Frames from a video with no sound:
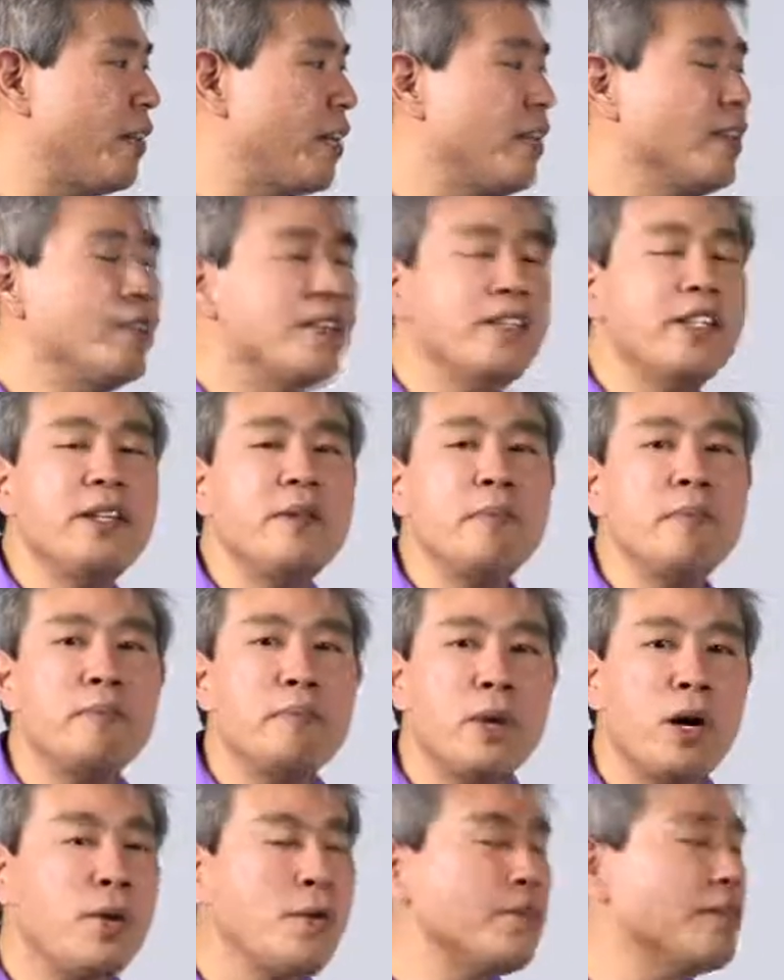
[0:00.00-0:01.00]
is the
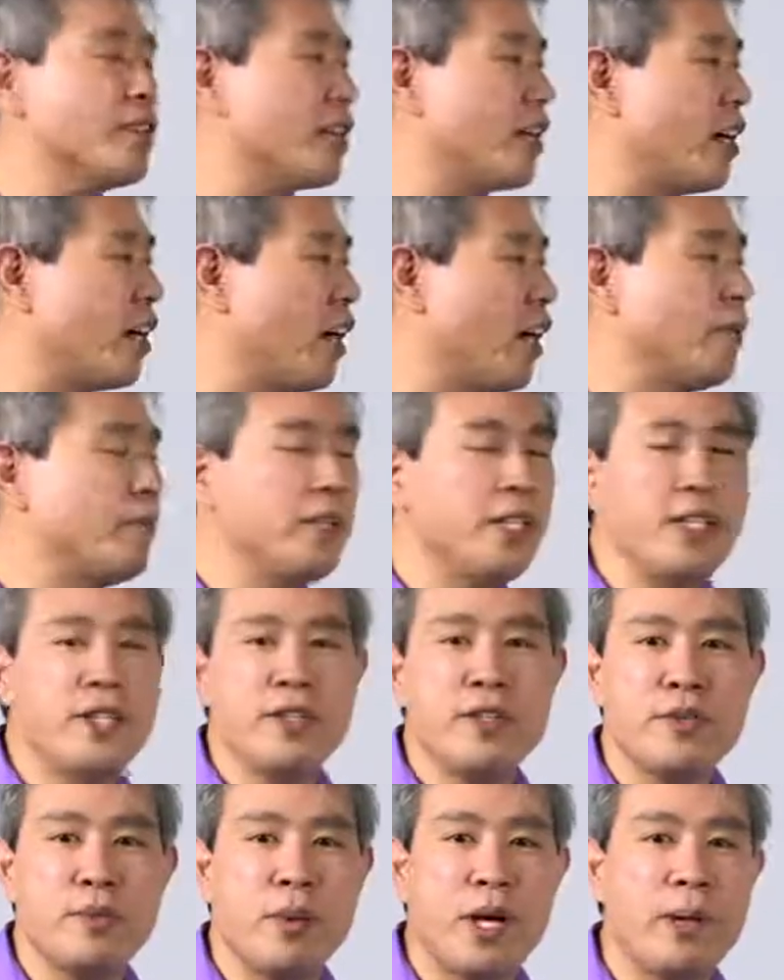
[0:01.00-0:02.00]
most commonly
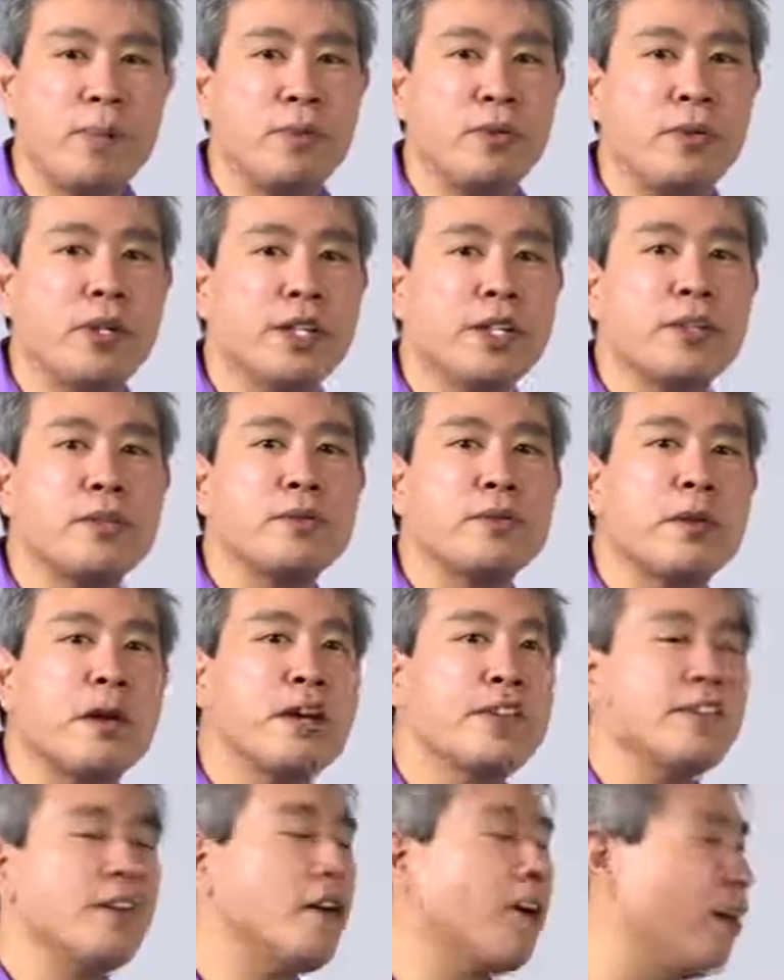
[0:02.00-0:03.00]
used white point
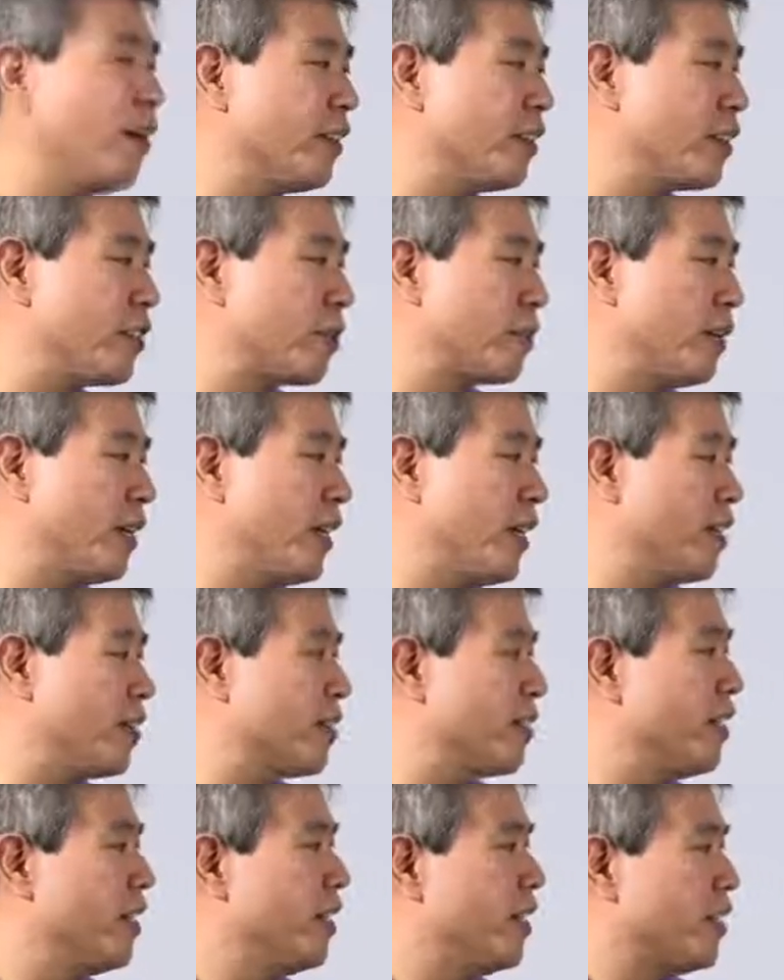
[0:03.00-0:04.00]
across all displays.